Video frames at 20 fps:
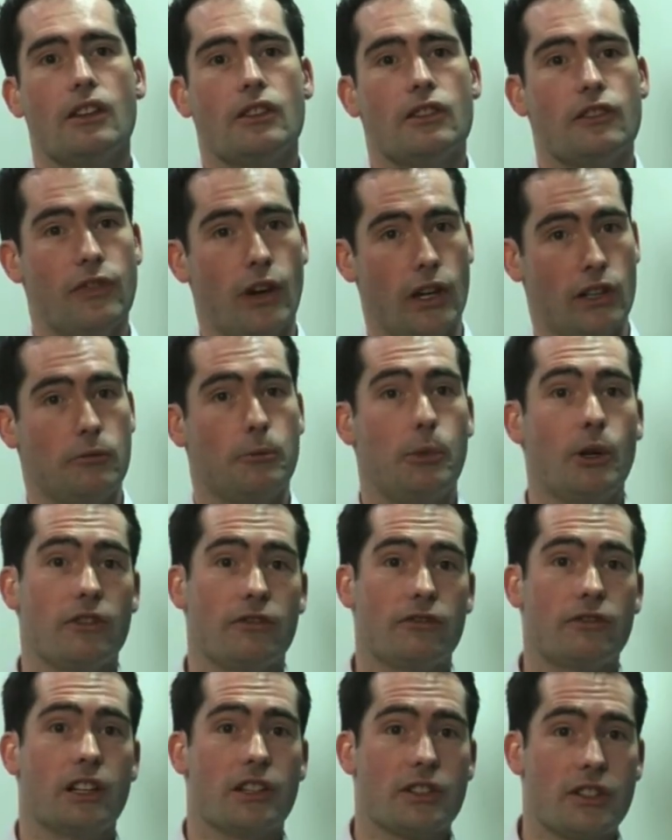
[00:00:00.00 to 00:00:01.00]
The final point
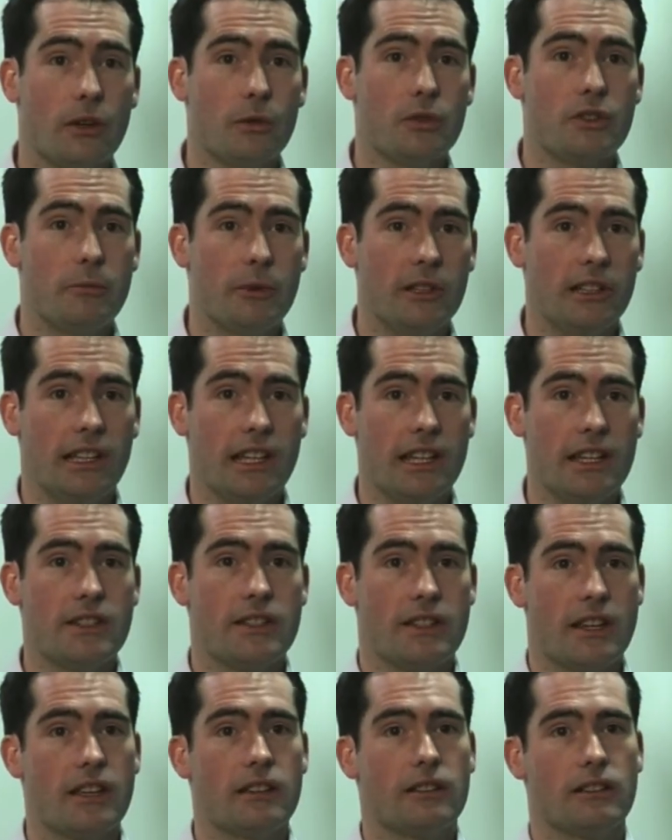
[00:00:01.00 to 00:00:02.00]
for us ultimately
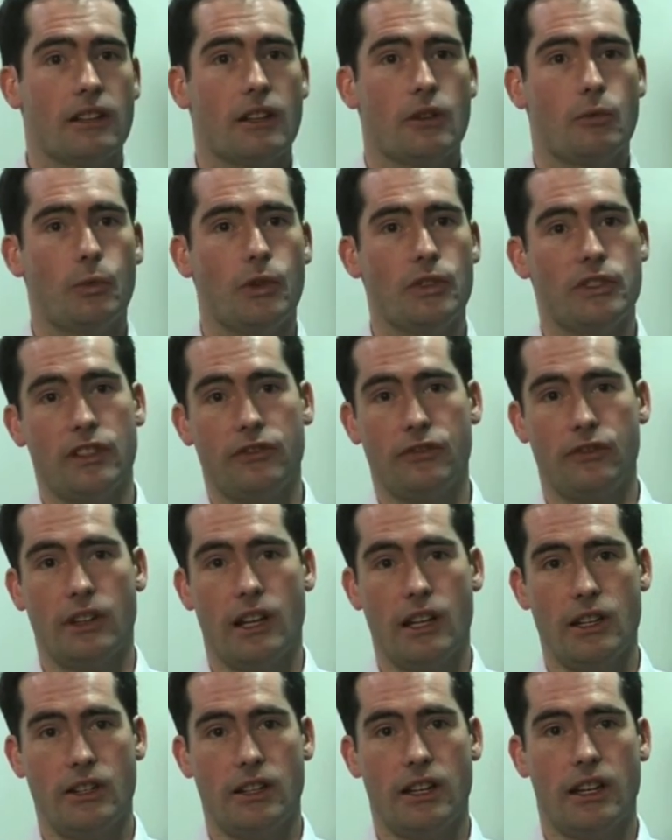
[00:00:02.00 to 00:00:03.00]
is that what
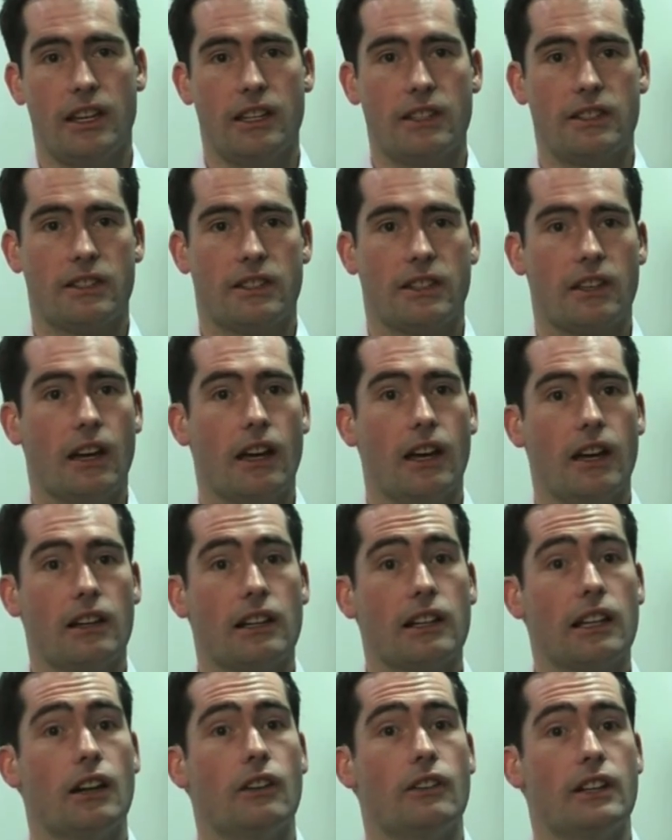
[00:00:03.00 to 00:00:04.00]
differentiates
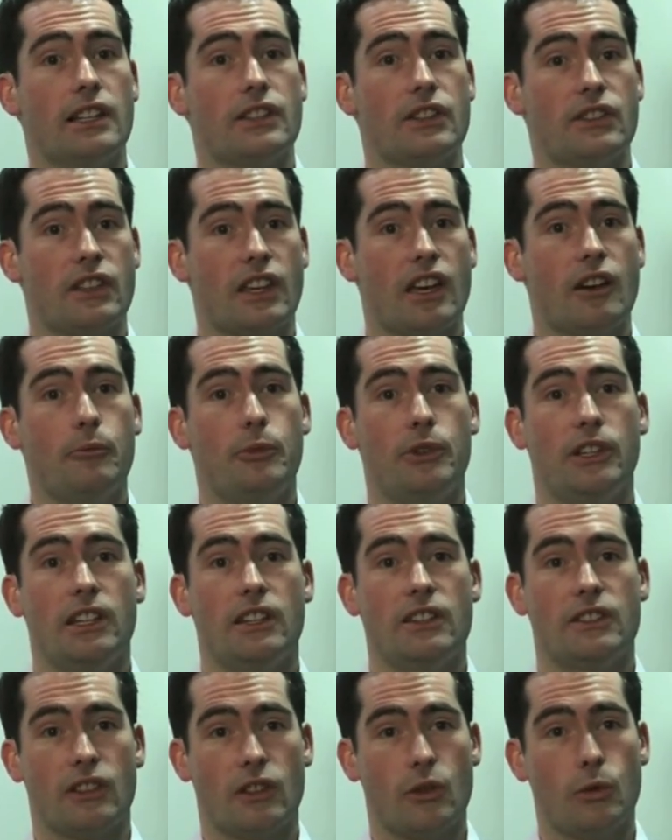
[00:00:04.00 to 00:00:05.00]
Claranet as a company
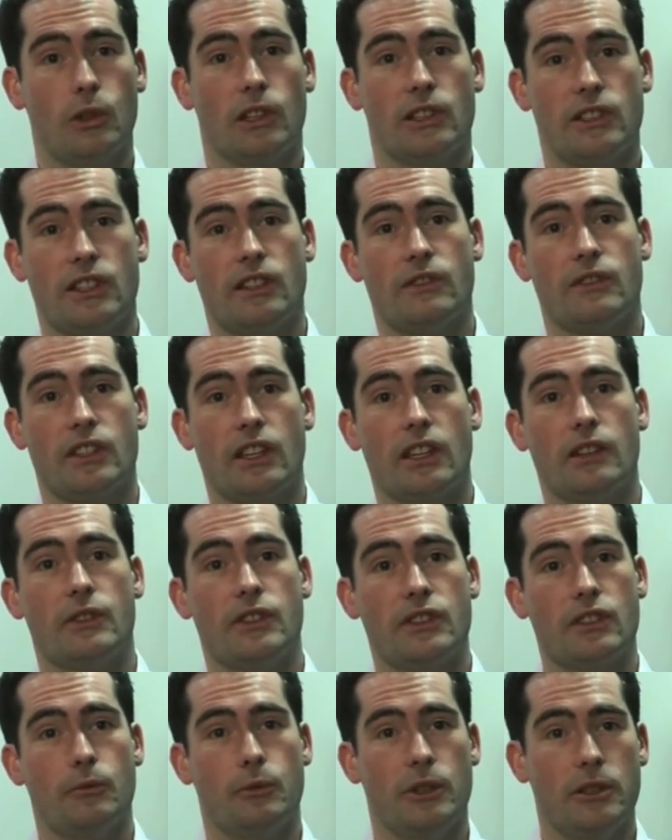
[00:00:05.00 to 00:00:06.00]
is the quality of
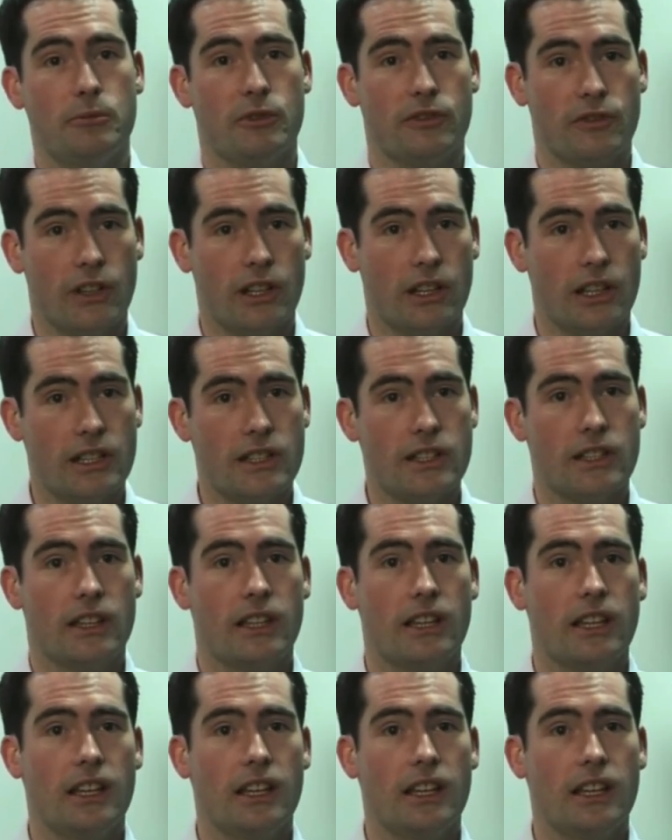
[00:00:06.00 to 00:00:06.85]
service that we provide,